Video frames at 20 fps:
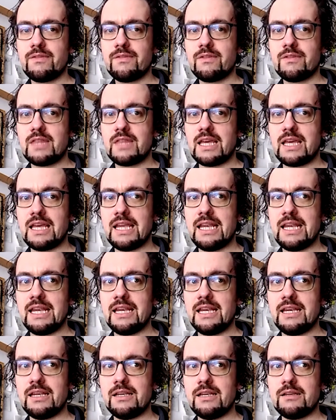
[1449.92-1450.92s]

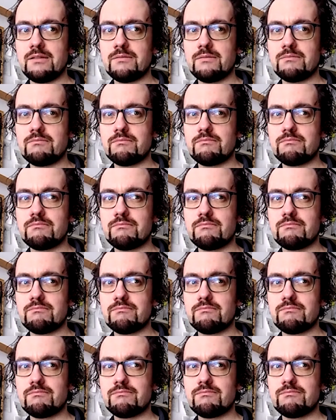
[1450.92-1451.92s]
they.
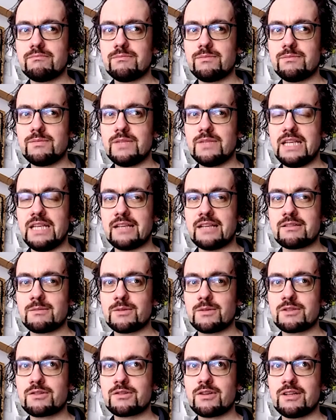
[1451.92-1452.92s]
Yes, I'm
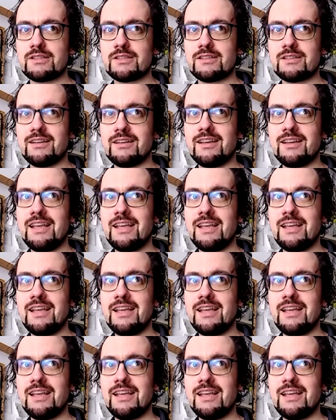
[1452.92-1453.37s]
just trying to.